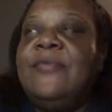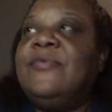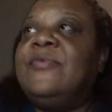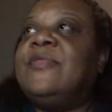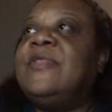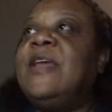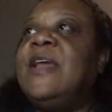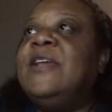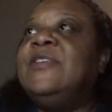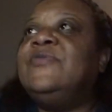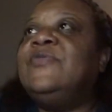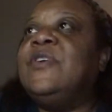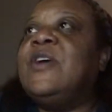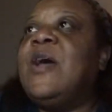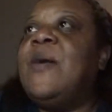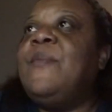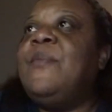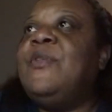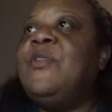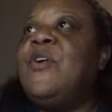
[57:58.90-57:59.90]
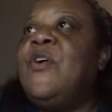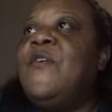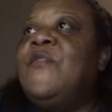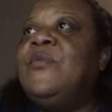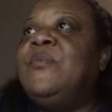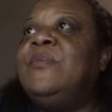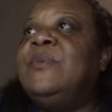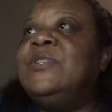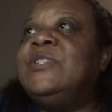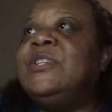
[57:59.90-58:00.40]
thanks for coming over,
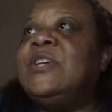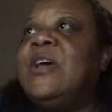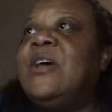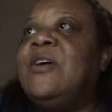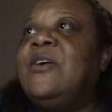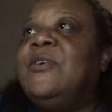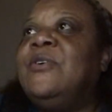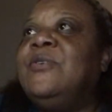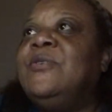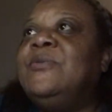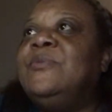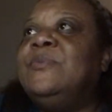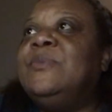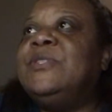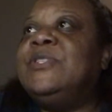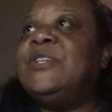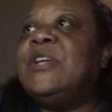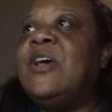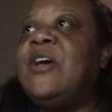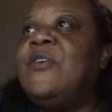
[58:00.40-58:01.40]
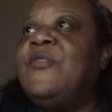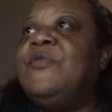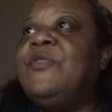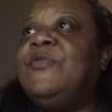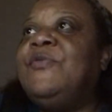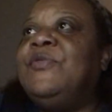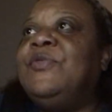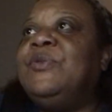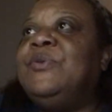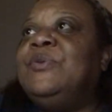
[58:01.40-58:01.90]
Michelle. Michelle
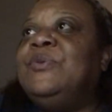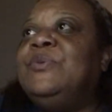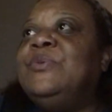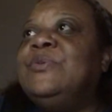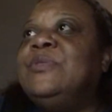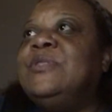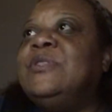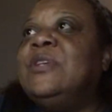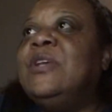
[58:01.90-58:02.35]
Reviews.